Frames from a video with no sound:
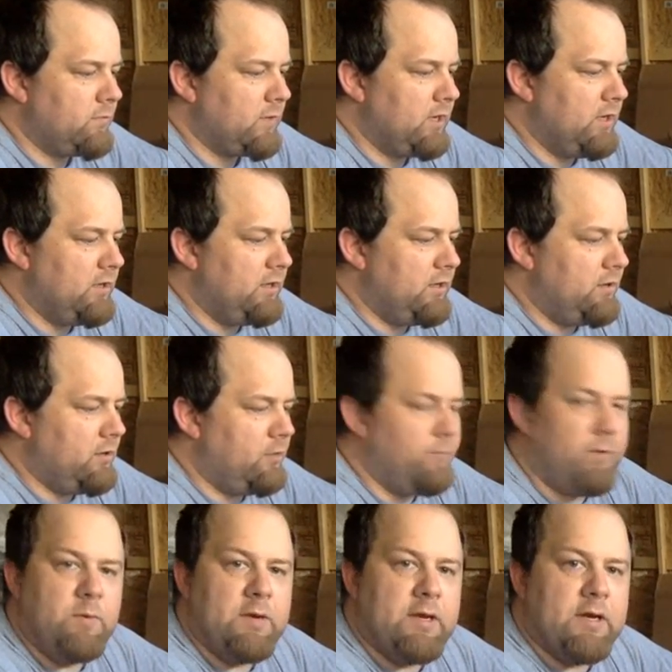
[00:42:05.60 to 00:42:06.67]
and then hopefully
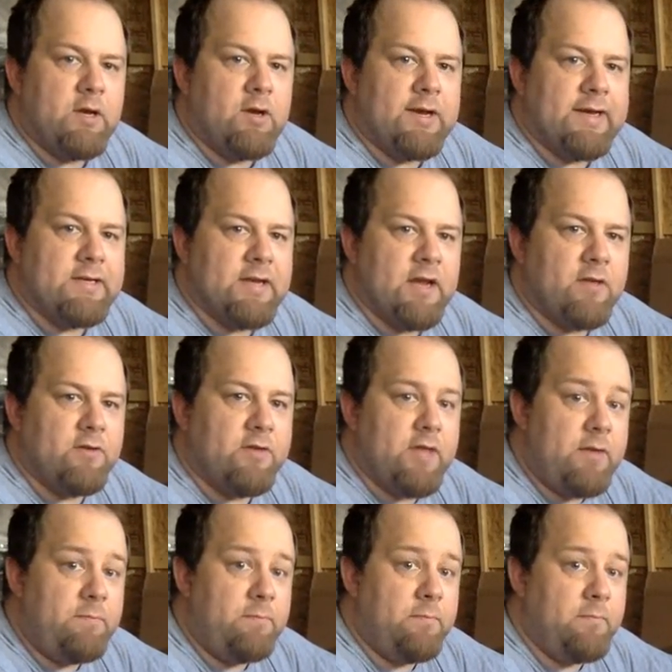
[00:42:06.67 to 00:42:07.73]
we can all get together
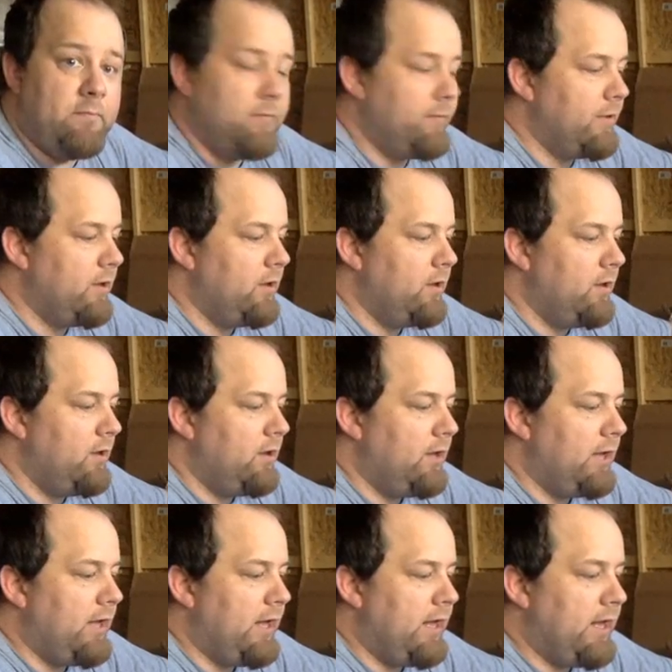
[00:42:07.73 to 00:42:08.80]
then
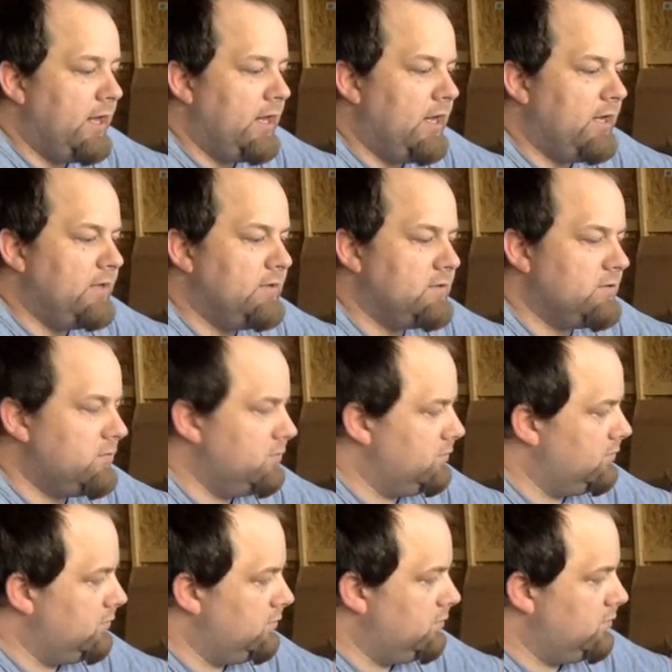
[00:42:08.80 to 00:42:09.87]
and
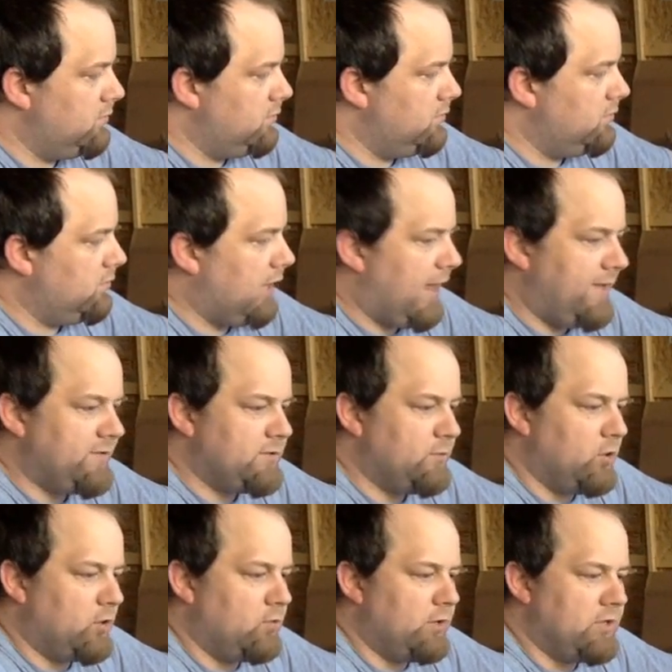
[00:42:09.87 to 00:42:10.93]
have some more
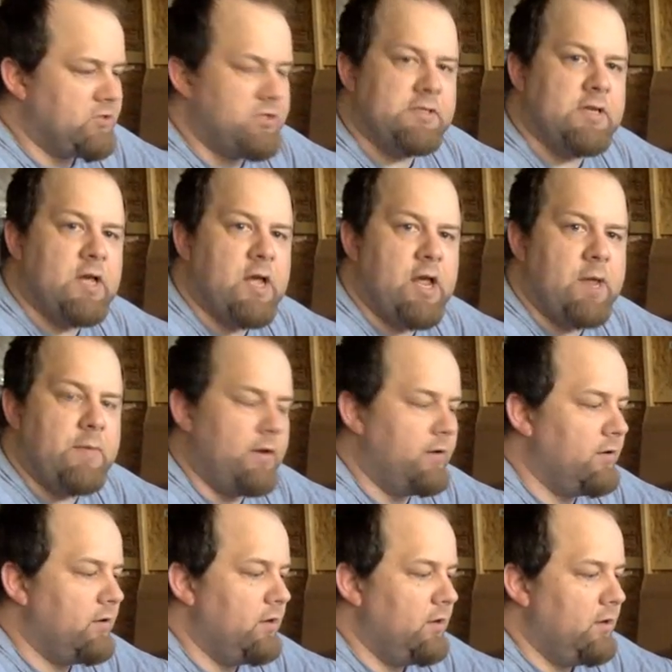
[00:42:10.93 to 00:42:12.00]
question time. And
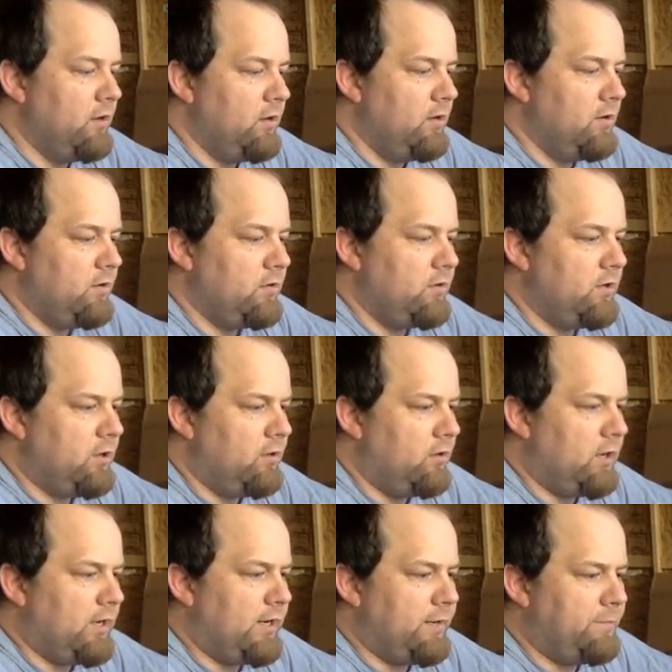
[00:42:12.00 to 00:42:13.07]

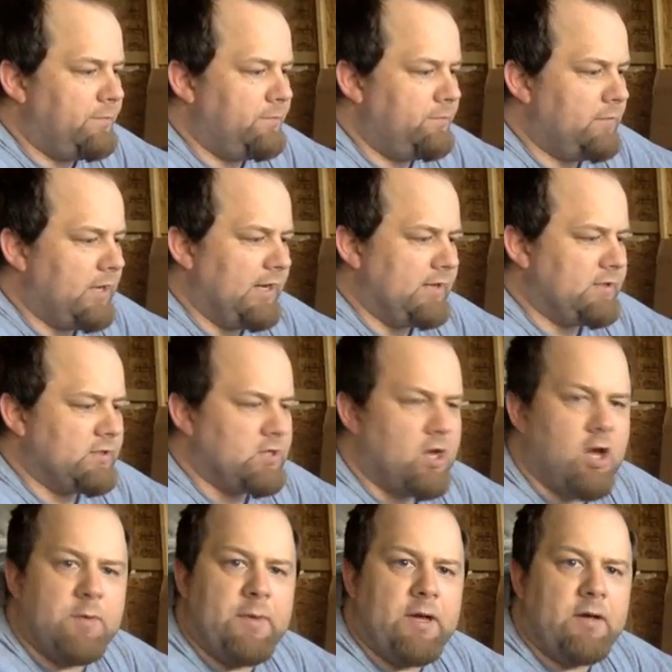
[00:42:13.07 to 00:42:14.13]
I'd like to
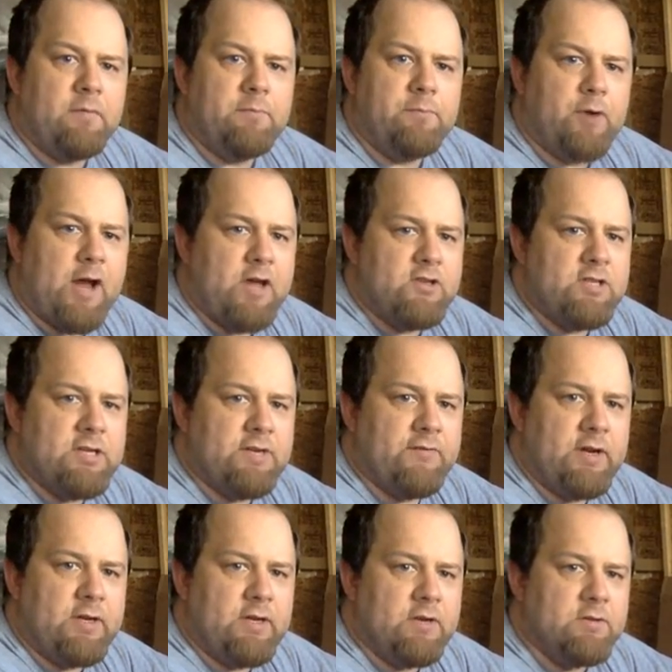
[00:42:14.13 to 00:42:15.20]
talk about project
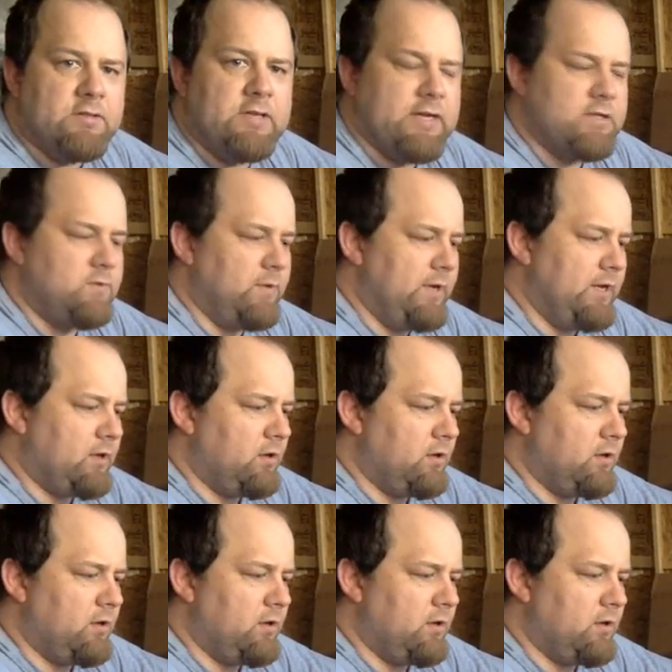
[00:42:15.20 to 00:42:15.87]
videos next week,